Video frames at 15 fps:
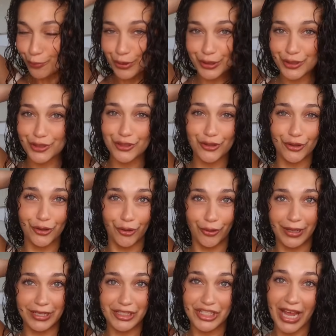pursue
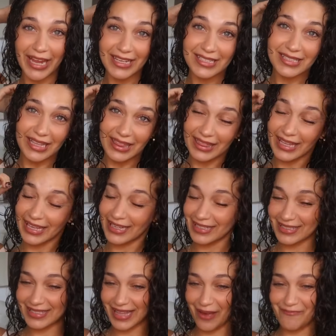and chase the
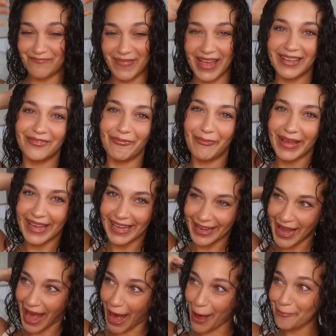things that make
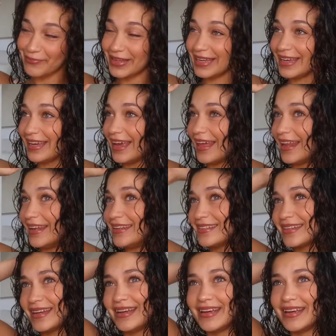me happy and